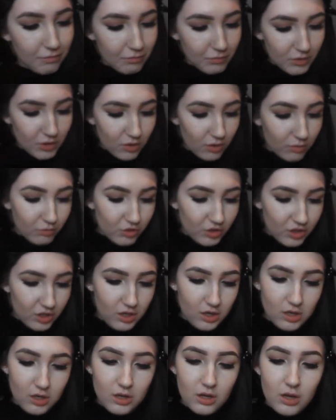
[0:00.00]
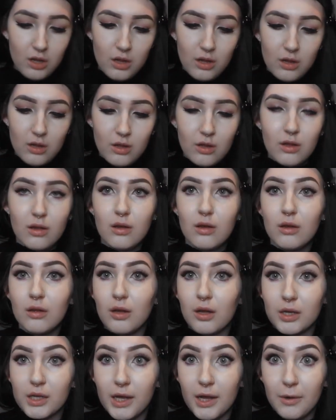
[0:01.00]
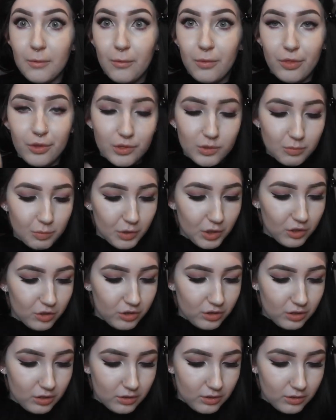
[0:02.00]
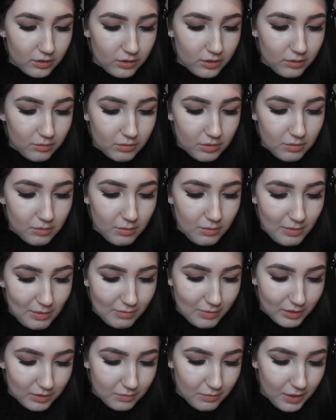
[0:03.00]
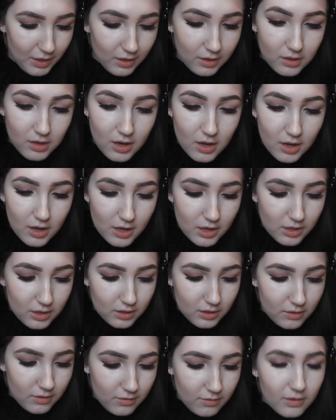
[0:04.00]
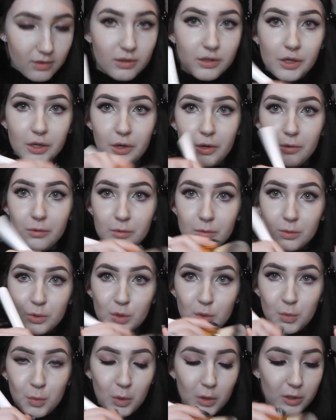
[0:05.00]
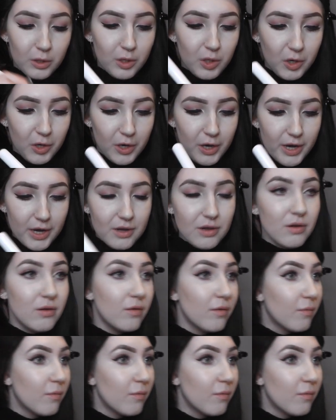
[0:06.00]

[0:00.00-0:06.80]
So I'm just gonna, again with this brush, because it seems to be my best bet, you know, swirl her in.